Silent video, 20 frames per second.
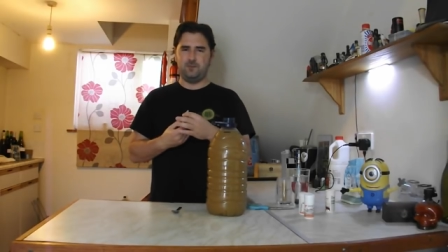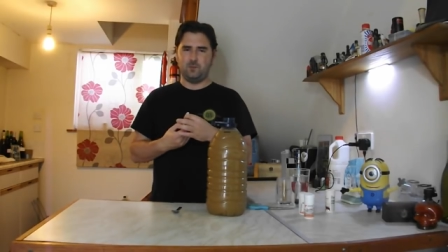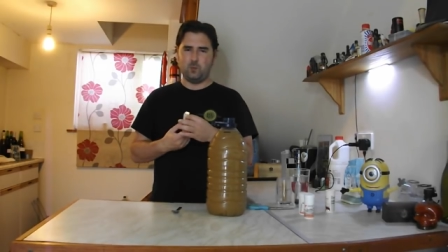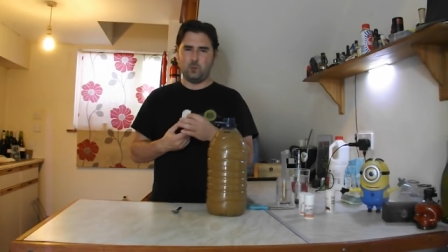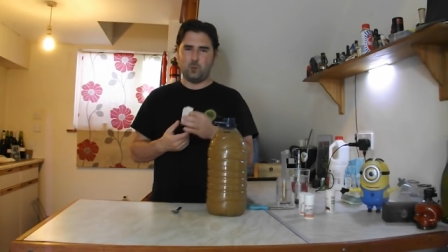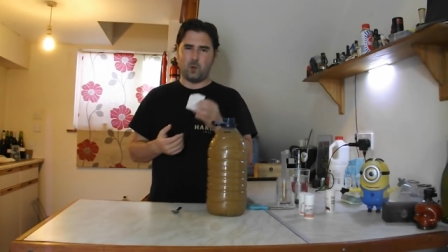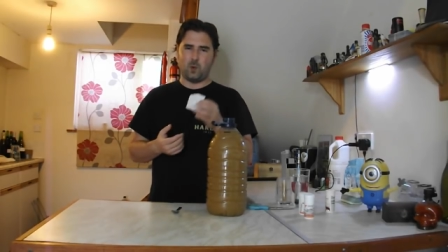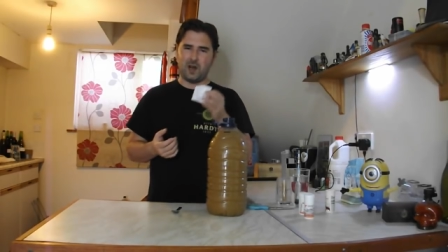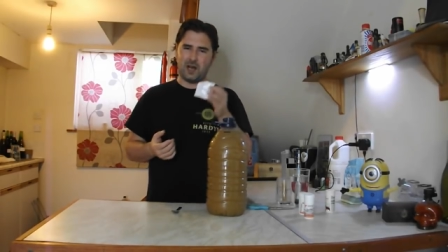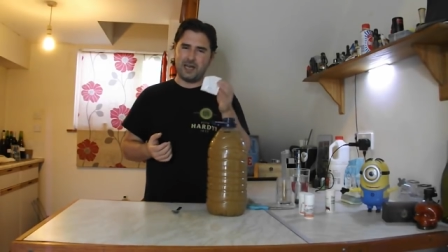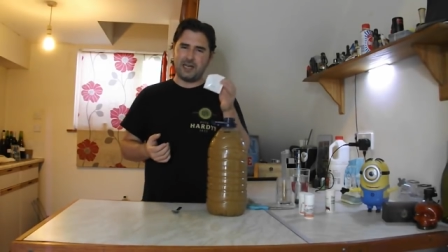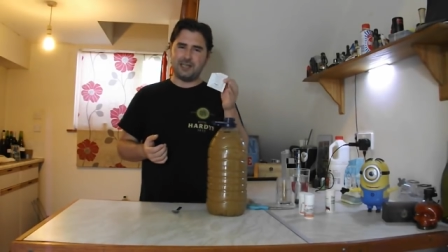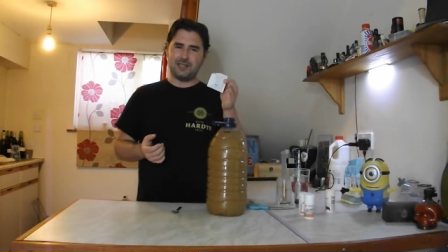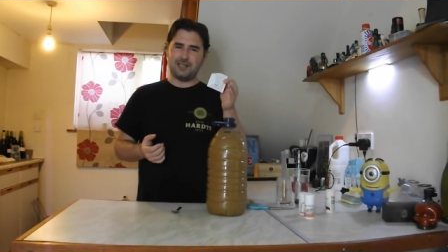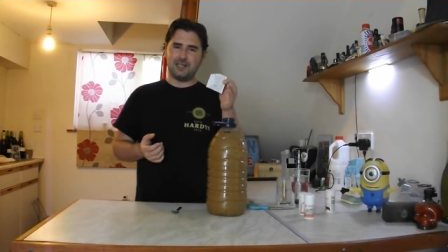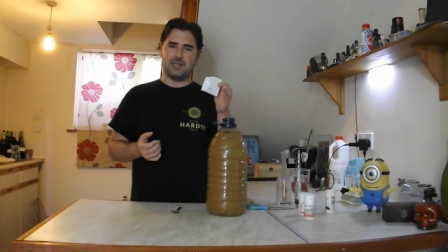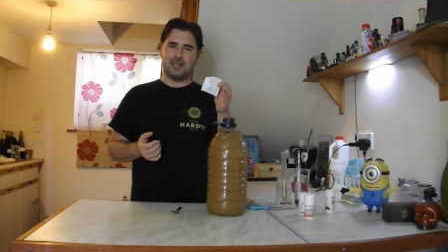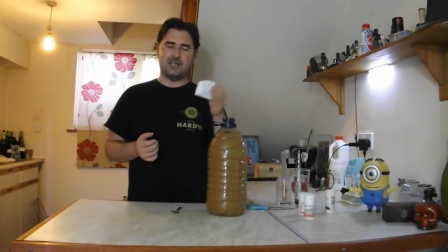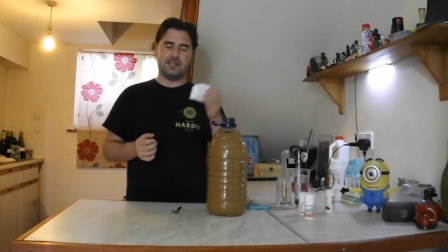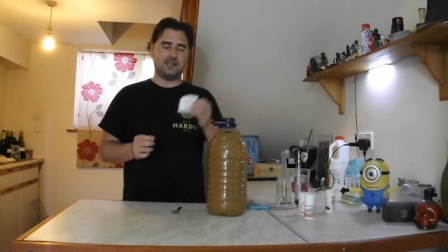
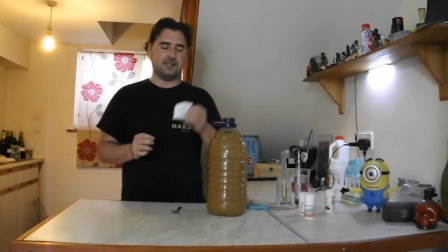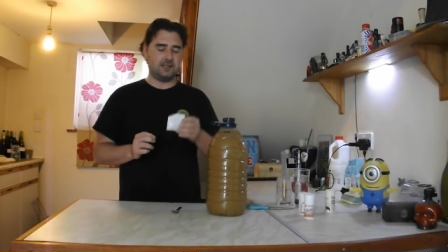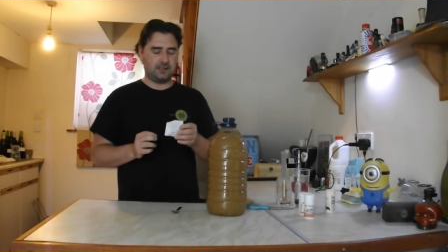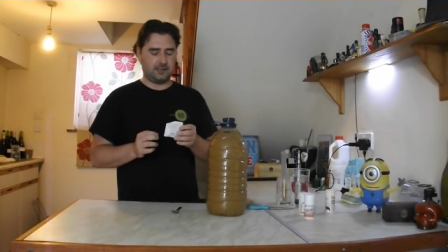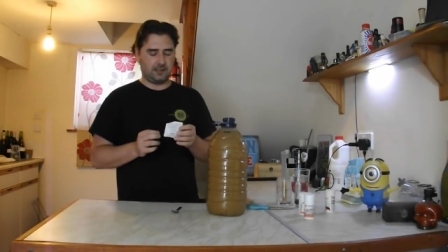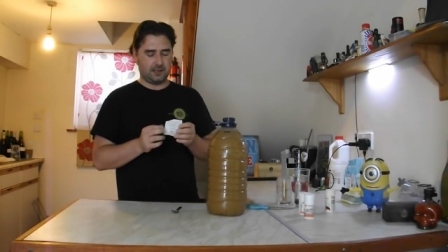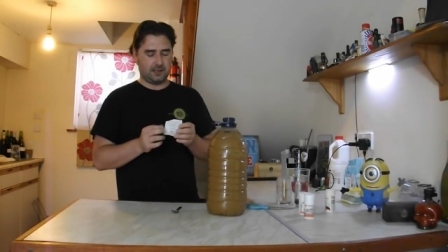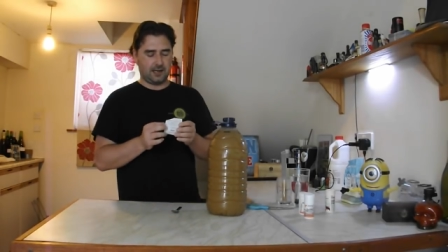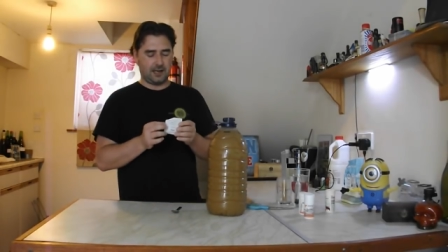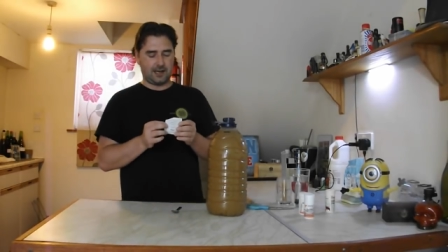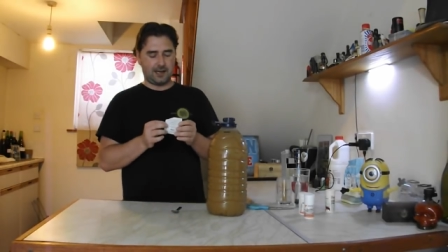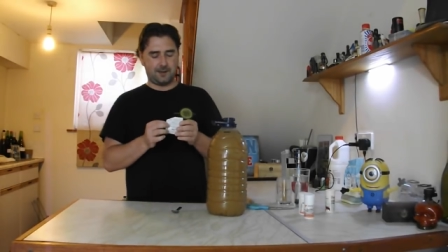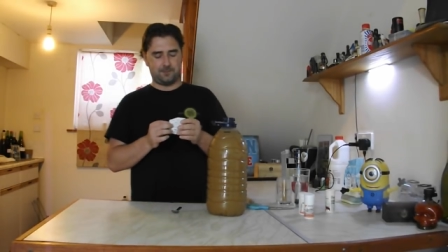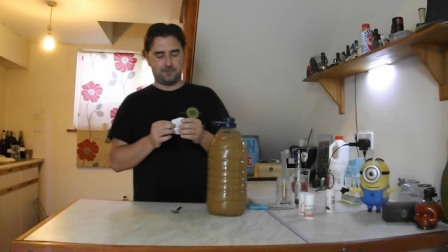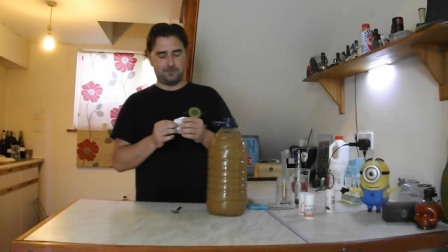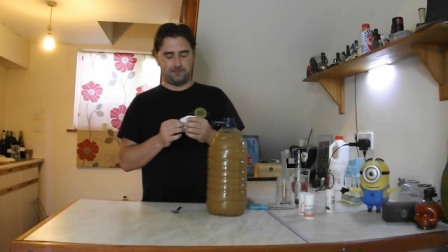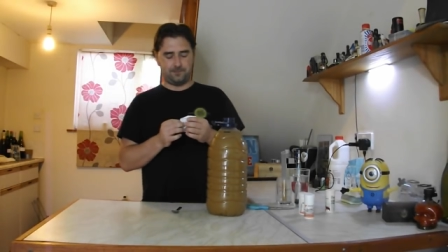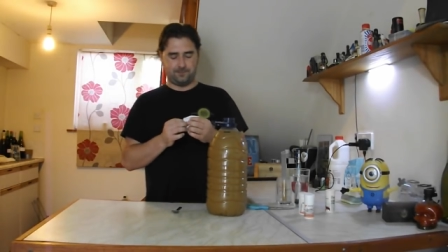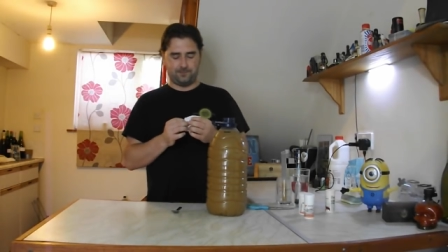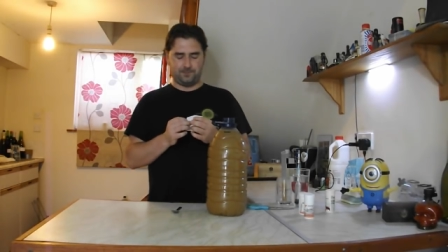wine yeast.
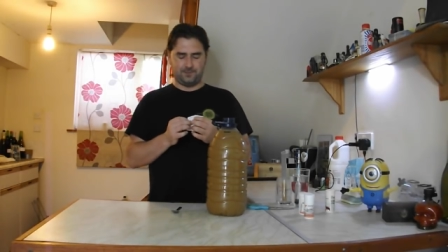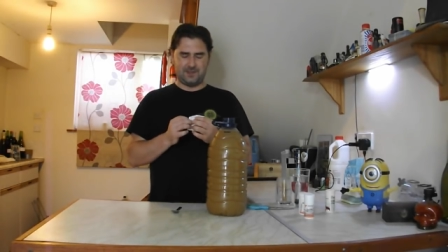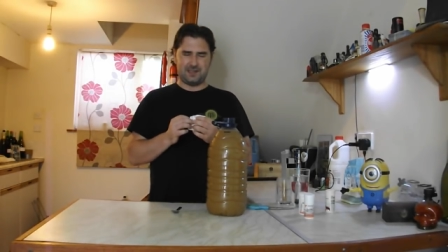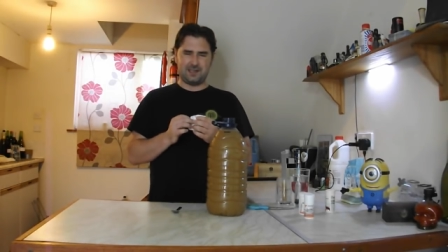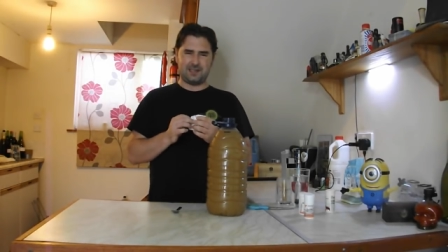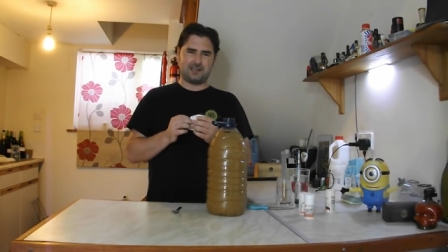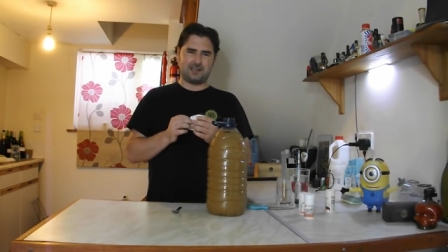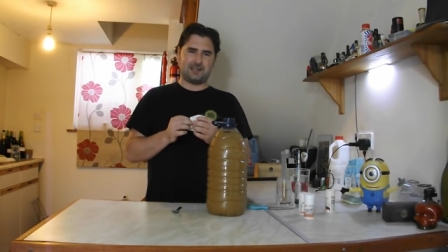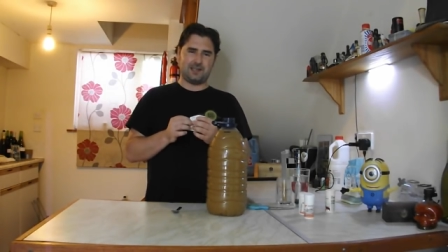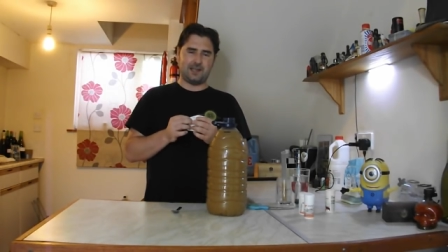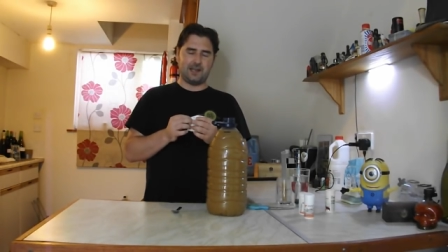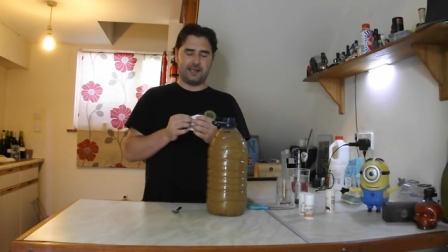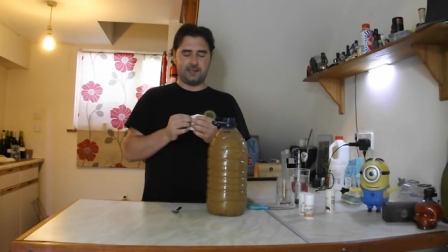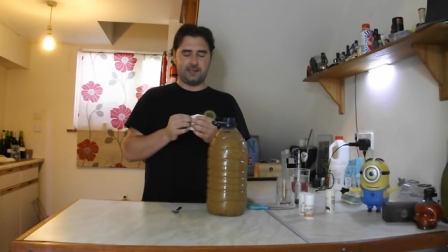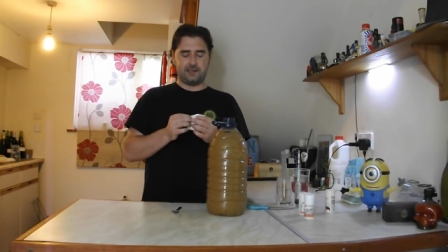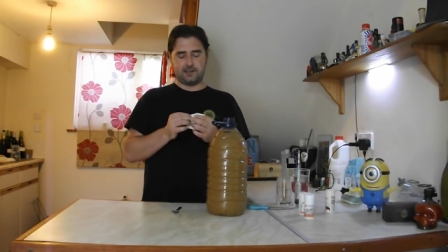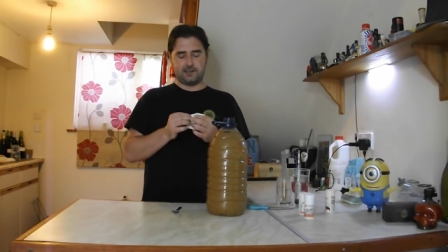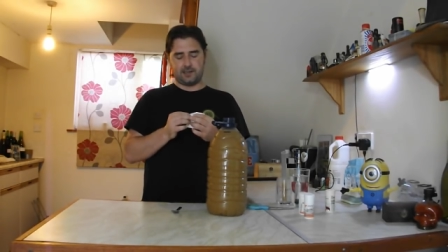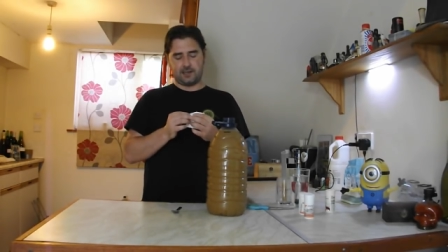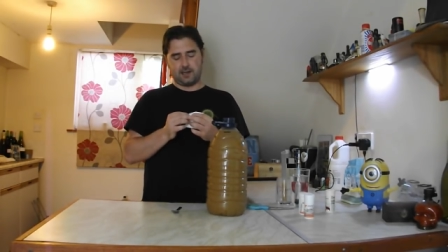Um, it says
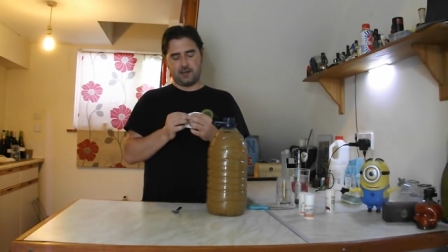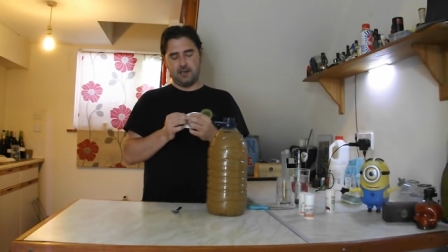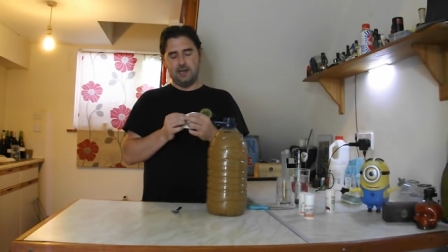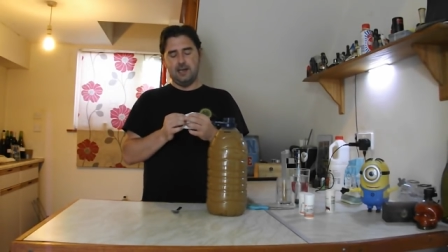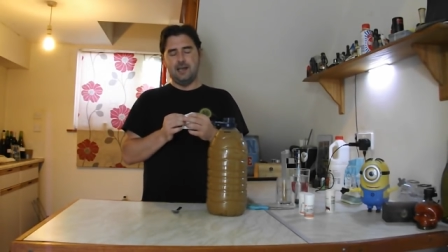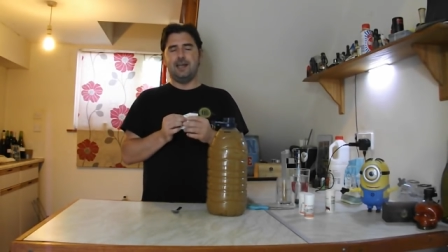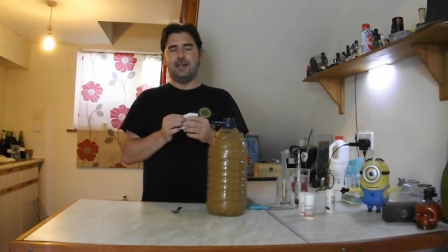light dessert.